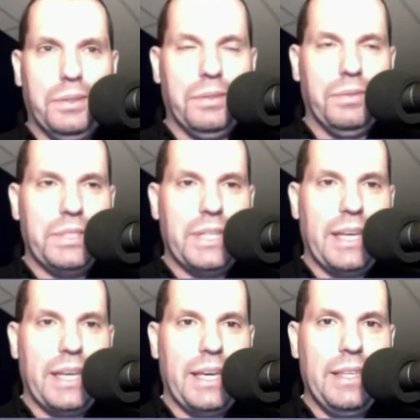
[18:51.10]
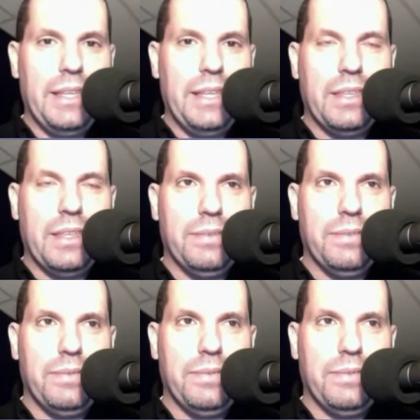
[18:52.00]
was it 8th?
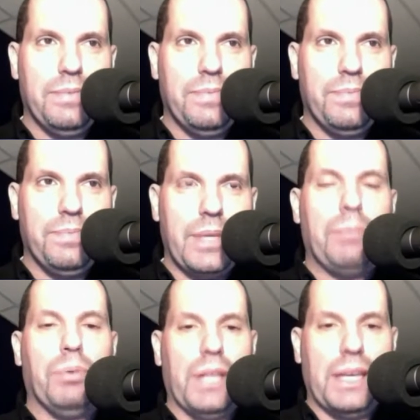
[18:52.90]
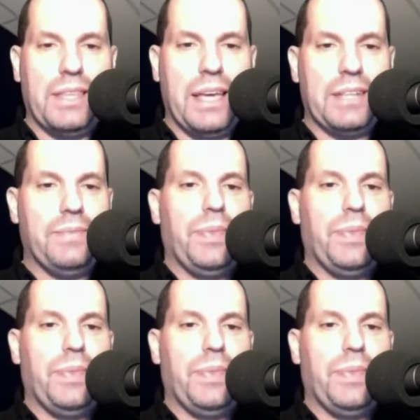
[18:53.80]
April 8th, yes.